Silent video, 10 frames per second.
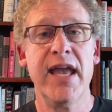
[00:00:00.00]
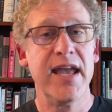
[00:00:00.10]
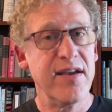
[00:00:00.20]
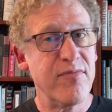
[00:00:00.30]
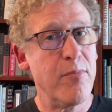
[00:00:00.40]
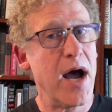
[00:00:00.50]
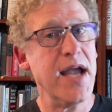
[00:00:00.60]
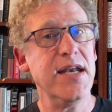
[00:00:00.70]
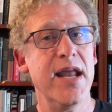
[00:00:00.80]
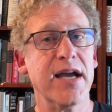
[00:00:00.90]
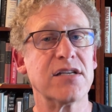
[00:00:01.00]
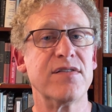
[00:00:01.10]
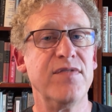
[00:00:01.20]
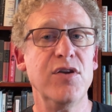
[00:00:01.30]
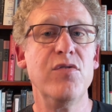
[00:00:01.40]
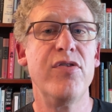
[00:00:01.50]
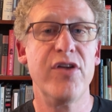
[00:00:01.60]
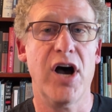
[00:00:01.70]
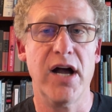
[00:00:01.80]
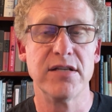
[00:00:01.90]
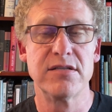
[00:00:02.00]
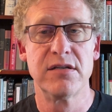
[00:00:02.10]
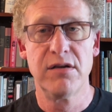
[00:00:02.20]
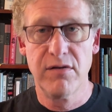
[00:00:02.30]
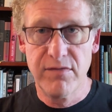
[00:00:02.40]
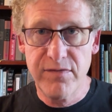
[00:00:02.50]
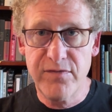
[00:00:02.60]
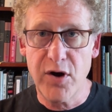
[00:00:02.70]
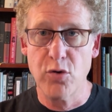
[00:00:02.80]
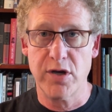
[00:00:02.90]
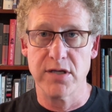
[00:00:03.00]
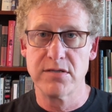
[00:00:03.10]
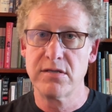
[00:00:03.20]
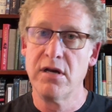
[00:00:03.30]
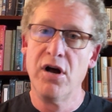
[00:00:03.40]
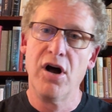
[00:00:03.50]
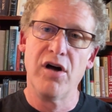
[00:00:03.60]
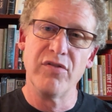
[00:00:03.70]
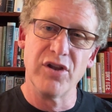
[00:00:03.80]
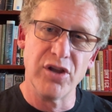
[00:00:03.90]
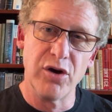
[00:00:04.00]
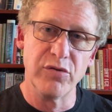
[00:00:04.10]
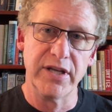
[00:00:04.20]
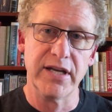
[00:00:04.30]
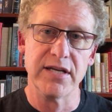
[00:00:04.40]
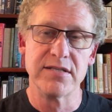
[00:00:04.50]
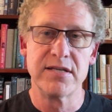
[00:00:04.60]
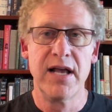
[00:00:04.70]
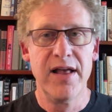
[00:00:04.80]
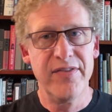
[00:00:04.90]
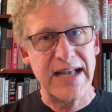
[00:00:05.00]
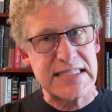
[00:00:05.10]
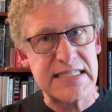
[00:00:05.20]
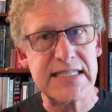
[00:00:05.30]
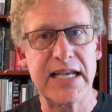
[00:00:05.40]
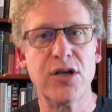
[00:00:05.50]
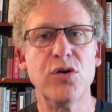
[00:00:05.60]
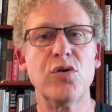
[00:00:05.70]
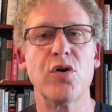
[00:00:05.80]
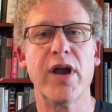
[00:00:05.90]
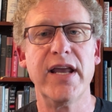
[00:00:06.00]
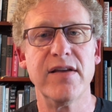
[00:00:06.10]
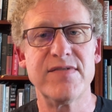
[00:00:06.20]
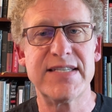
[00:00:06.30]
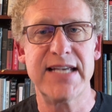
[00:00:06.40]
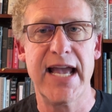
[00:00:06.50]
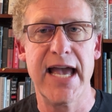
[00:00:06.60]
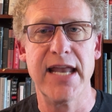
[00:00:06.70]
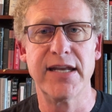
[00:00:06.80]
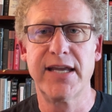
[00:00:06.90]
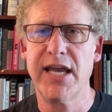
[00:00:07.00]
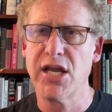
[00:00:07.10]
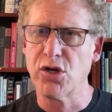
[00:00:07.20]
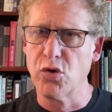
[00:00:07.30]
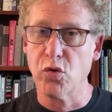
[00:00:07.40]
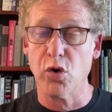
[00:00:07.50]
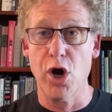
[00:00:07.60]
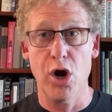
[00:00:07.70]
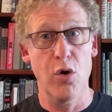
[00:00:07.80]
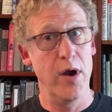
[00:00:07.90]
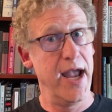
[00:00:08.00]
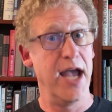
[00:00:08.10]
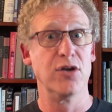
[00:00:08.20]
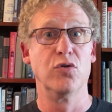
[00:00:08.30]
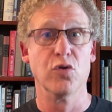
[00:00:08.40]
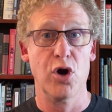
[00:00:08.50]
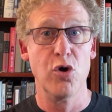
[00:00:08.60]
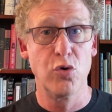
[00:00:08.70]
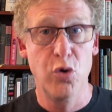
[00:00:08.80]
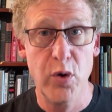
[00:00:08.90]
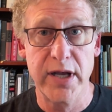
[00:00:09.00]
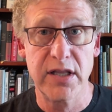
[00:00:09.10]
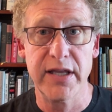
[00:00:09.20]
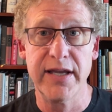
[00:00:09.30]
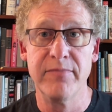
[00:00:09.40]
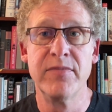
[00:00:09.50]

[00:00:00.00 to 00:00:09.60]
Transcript: If my next few thoughts focus on the loneliness, that single grain of sand can grow and grow quickly.